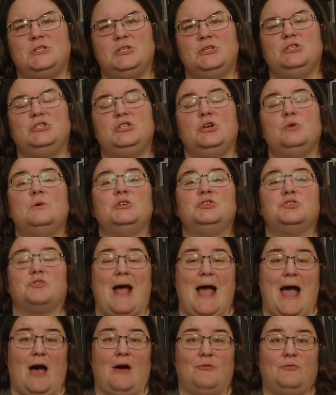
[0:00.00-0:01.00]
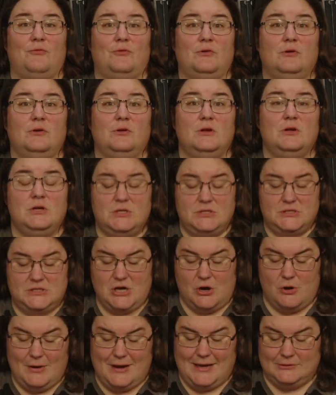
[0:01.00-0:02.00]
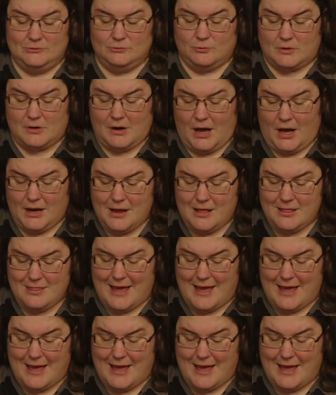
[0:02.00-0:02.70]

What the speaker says: do a draft. So in Lorcana,